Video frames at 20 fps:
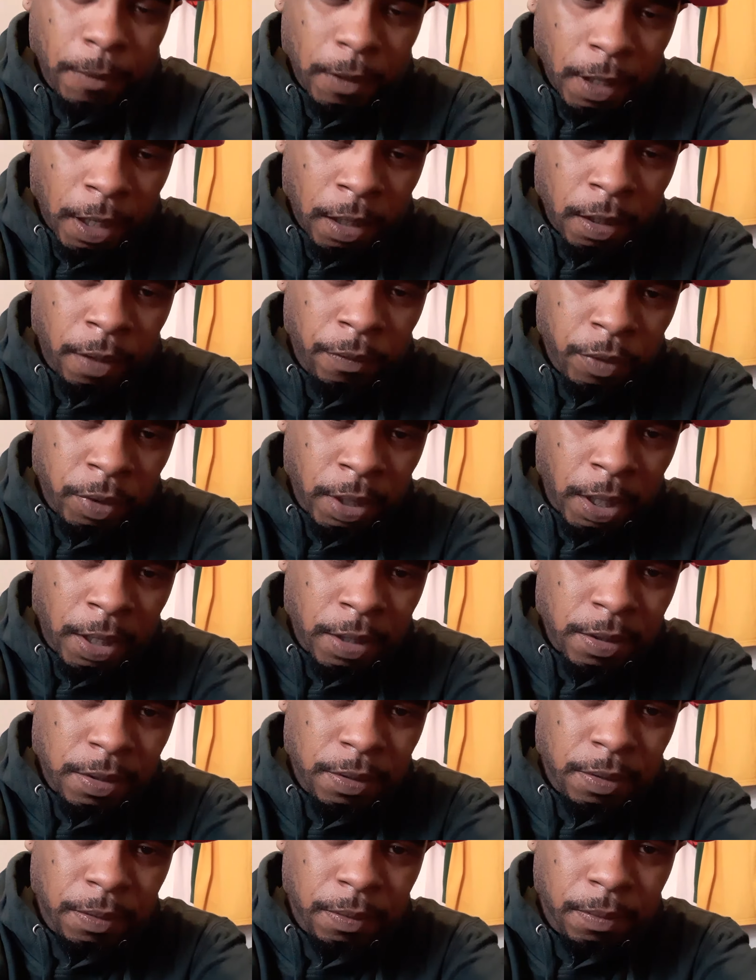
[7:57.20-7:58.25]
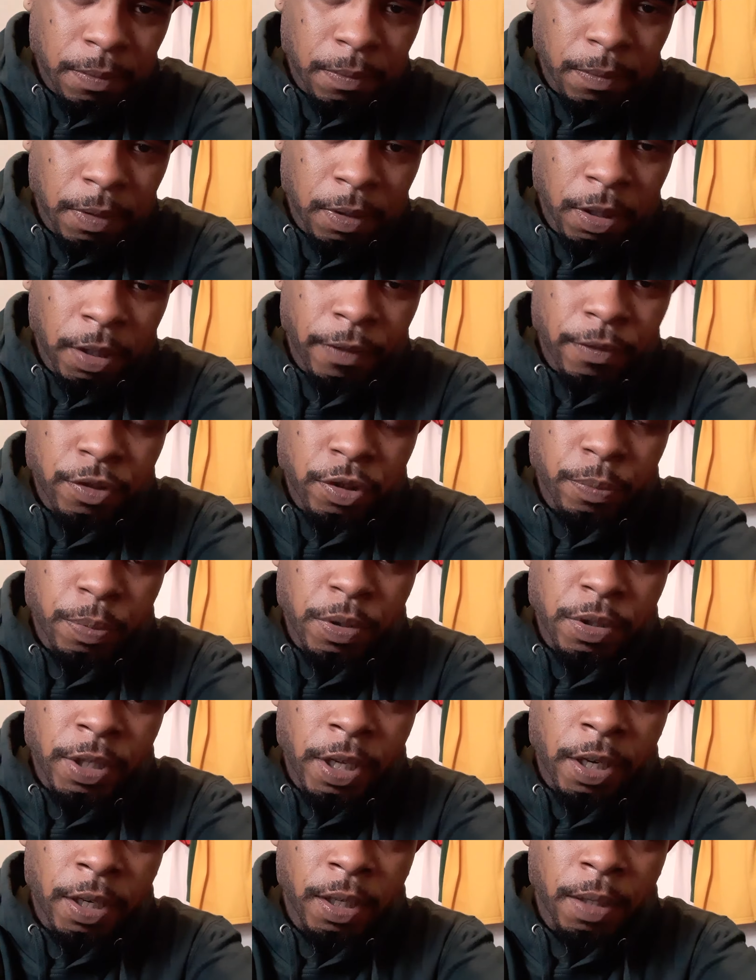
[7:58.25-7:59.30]
I love you guys. Live
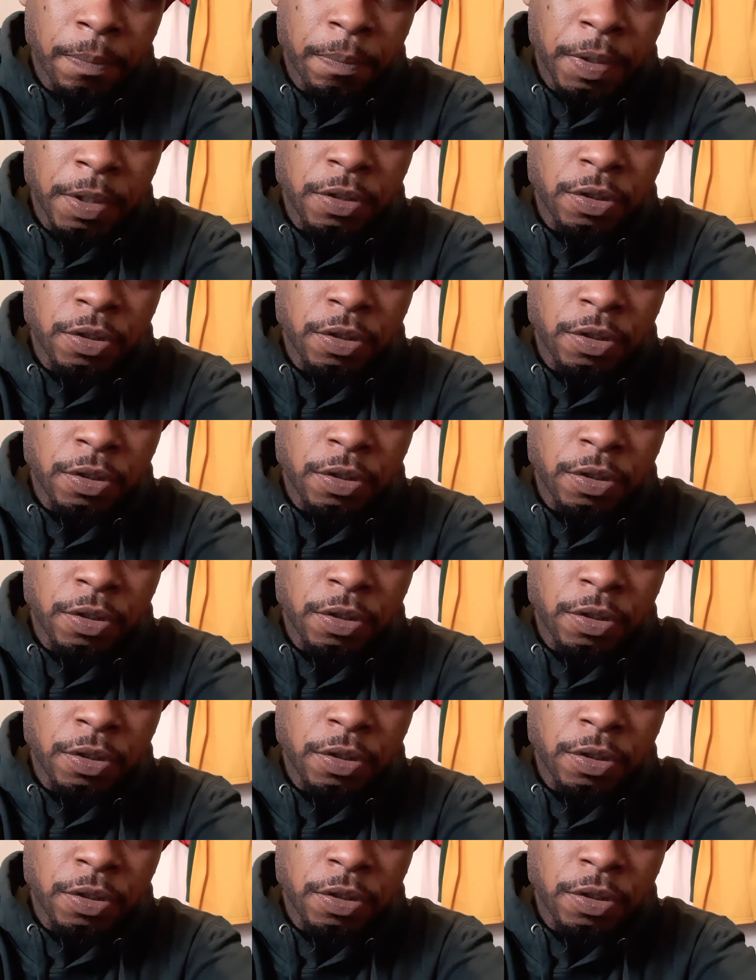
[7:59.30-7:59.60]
supersonic, be